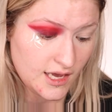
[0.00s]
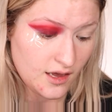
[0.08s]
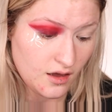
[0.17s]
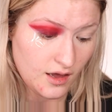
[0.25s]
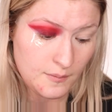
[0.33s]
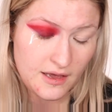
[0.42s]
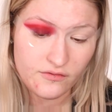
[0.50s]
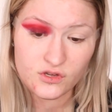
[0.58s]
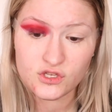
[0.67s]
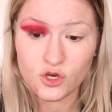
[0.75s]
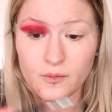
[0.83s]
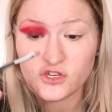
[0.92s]
like, I'm having
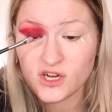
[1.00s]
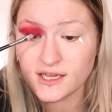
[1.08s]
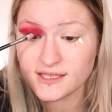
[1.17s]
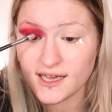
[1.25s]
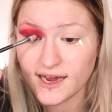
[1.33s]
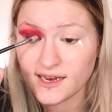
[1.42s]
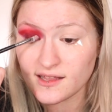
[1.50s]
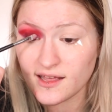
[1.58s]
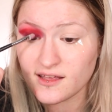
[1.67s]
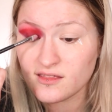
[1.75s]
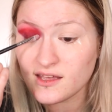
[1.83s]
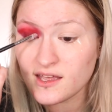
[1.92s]
so much anxiety,
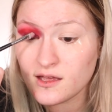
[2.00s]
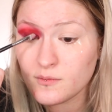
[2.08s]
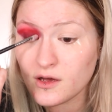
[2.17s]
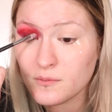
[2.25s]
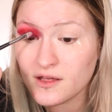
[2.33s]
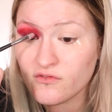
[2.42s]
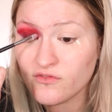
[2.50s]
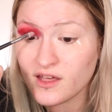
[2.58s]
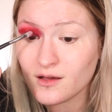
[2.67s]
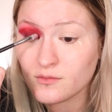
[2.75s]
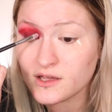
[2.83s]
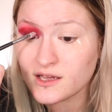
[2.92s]
like thinking about my
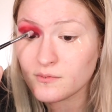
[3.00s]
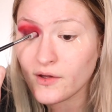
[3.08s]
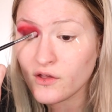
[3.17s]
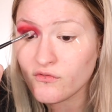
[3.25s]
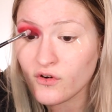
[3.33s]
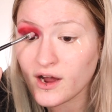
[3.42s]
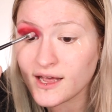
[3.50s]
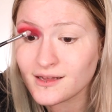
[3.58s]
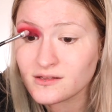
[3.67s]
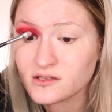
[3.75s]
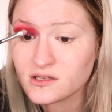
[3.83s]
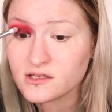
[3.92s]
family and my
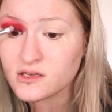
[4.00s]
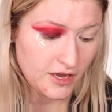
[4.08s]
friends,